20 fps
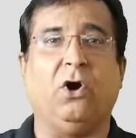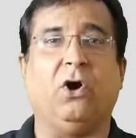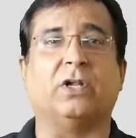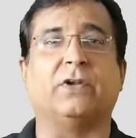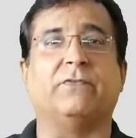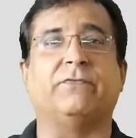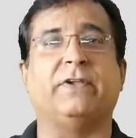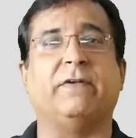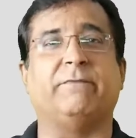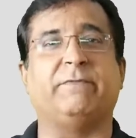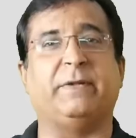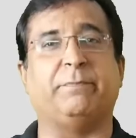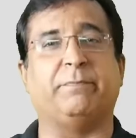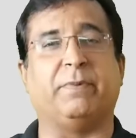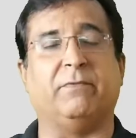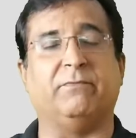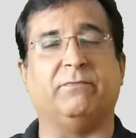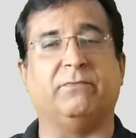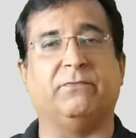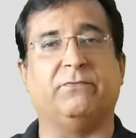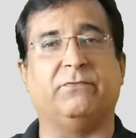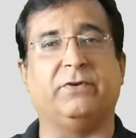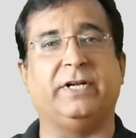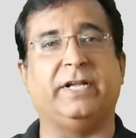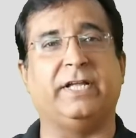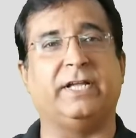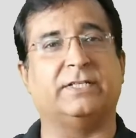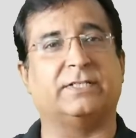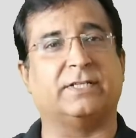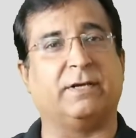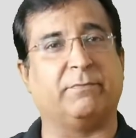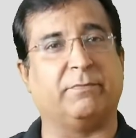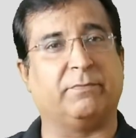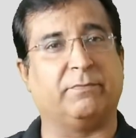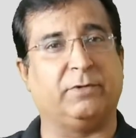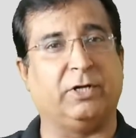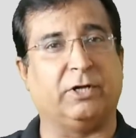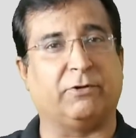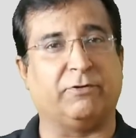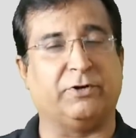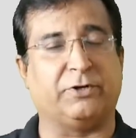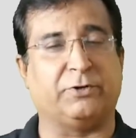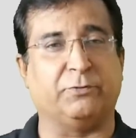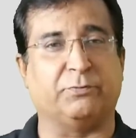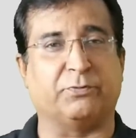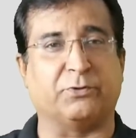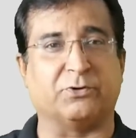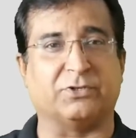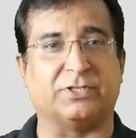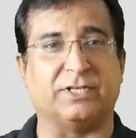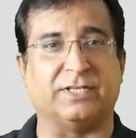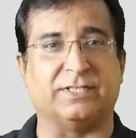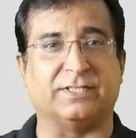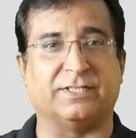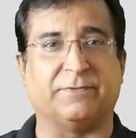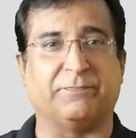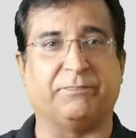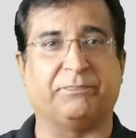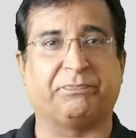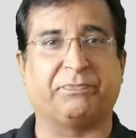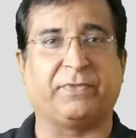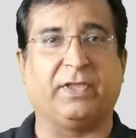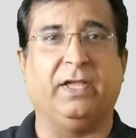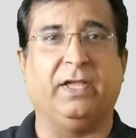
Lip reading: or a VFD pump feeding some liquid to process.